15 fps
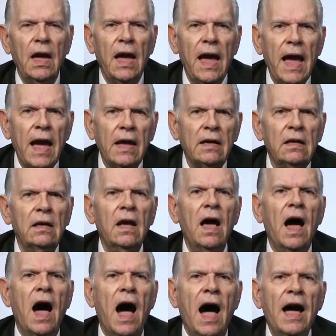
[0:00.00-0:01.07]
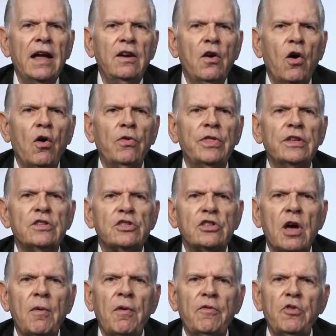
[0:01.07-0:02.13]
And I know that
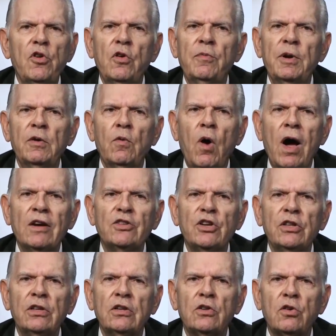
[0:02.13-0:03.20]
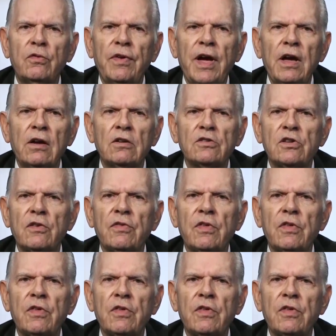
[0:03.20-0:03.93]
some of you have been watching the travails of